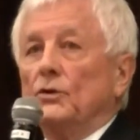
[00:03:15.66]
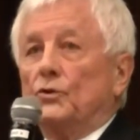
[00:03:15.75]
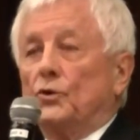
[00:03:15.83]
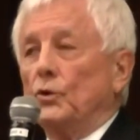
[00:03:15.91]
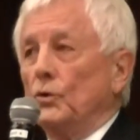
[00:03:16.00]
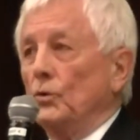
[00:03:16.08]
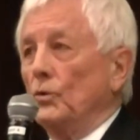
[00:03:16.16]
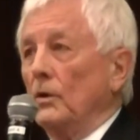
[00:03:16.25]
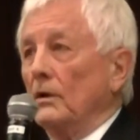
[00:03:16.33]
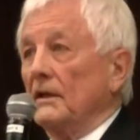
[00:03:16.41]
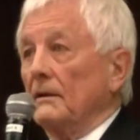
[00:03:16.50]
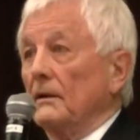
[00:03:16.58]

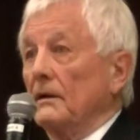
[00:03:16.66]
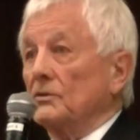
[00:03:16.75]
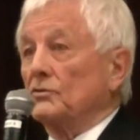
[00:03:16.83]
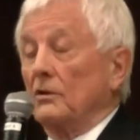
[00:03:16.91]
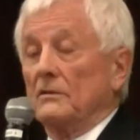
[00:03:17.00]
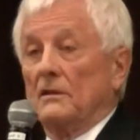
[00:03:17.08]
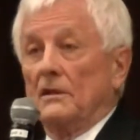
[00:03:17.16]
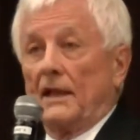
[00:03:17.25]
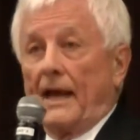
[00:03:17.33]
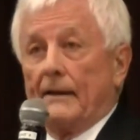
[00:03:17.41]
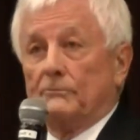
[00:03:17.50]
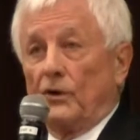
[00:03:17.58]
to turn the
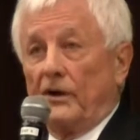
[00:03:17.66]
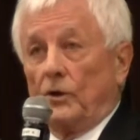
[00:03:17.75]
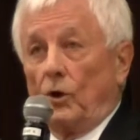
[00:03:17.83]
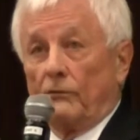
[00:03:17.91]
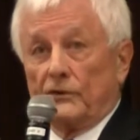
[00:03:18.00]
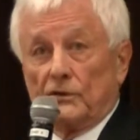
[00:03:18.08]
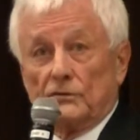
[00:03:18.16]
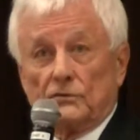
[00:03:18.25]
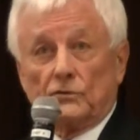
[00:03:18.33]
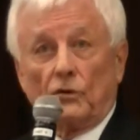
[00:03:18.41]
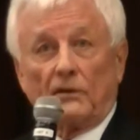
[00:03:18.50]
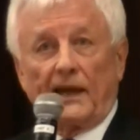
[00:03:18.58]
library over
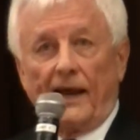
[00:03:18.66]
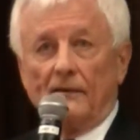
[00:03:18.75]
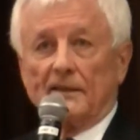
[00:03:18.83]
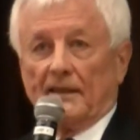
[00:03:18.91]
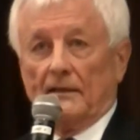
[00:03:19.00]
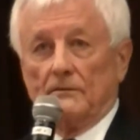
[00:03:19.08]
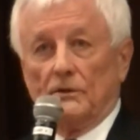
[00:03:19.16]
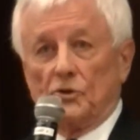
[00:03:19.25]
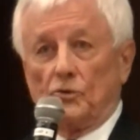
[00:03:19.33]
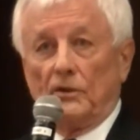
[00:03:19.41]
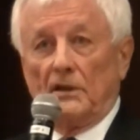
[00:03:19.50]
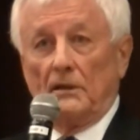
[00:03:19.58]
to the county,
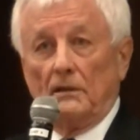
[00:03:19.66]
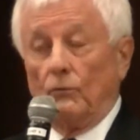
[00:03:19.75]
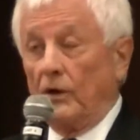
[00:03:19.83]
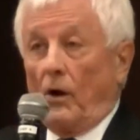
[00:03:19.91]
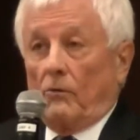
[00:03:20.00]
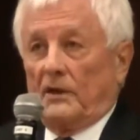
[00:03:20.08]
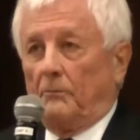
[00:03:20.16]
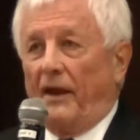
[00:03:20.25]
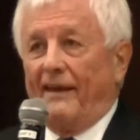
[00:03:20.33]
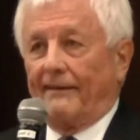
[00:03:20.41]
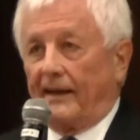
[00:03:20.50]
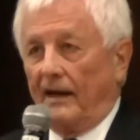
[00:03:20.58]
which we already
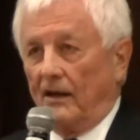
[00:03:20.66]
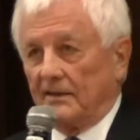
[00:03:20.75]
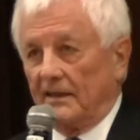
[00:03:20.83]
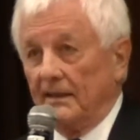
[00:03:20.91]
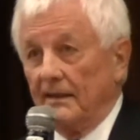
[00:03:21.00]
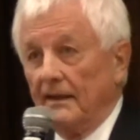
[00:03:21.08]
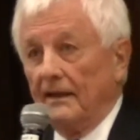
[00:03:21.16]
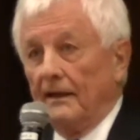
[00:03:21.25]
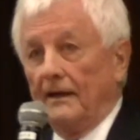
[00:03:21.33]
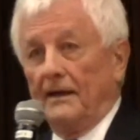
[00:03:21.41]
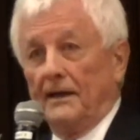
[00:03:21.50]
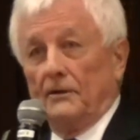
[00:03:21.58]
paid the county
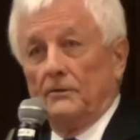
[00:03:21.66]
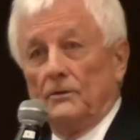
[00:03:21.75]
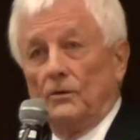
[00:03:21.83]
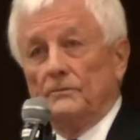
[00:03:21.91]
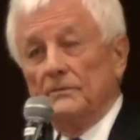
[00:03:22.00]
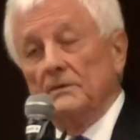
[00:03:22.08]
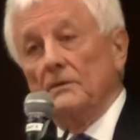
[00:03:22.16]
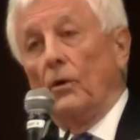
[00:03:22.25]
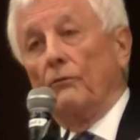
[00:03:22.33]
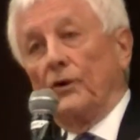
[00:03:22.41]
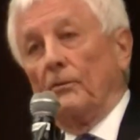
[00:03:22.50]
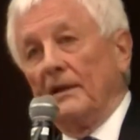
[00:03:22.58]

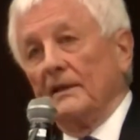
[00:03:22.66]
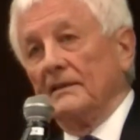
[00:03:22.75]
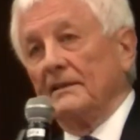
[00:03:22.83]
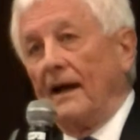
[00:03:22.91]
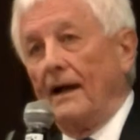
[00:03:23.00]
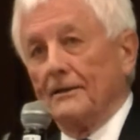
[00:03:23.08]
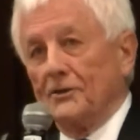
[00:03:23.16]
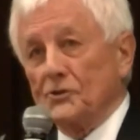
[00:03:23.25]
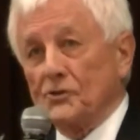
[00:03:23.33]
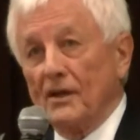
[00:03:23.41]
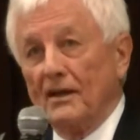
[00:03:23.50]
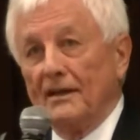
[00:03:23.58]
over $1 million
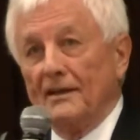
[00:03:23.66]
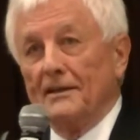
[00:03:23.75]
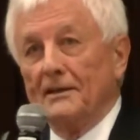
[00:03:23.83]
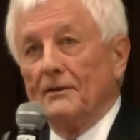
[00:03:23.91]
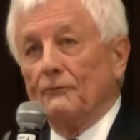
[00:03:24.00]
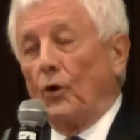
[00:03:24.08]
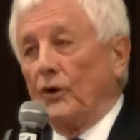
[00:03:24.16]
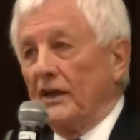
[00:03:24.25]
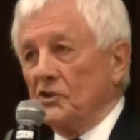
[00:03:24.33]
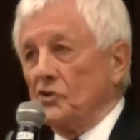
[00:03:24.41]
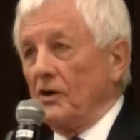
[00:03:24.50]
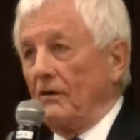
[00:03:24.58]
for
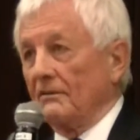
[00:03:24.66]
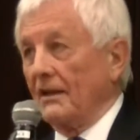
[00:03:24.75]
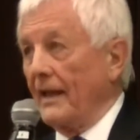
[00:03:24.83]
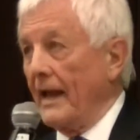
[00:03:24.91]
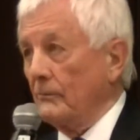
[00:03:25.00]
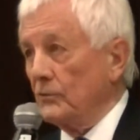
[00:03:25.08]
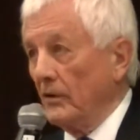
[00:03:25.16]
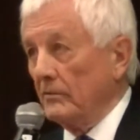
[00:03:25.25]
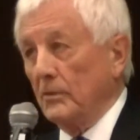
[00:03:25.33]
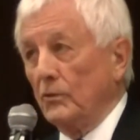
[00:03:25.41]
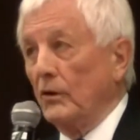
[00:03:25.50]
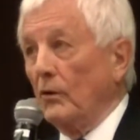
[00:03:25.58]
its share of the
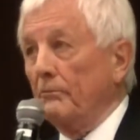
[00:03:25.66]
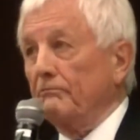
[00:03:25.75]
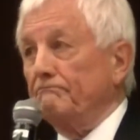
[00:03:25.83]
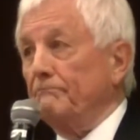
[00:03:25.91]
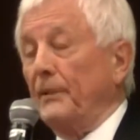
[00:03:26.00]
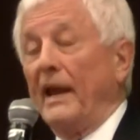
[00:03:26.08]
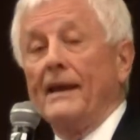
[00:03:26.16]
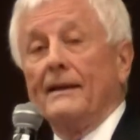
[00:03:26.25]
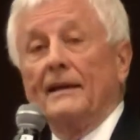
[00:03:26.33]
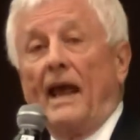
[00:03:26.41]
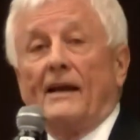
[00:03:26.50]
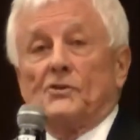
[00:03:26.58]
library, but we were paying
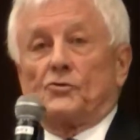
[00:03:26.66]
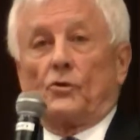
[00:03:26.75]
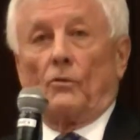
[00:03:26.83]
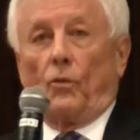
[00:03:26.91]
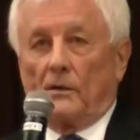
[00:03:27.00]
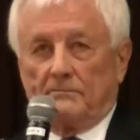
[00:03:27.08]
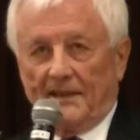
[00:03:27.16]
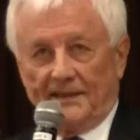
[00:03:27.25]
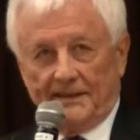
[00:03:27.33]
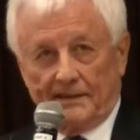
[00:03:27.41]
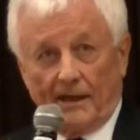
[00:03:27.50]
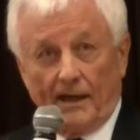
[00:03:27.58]
an extra $1
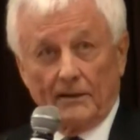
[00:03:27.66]
million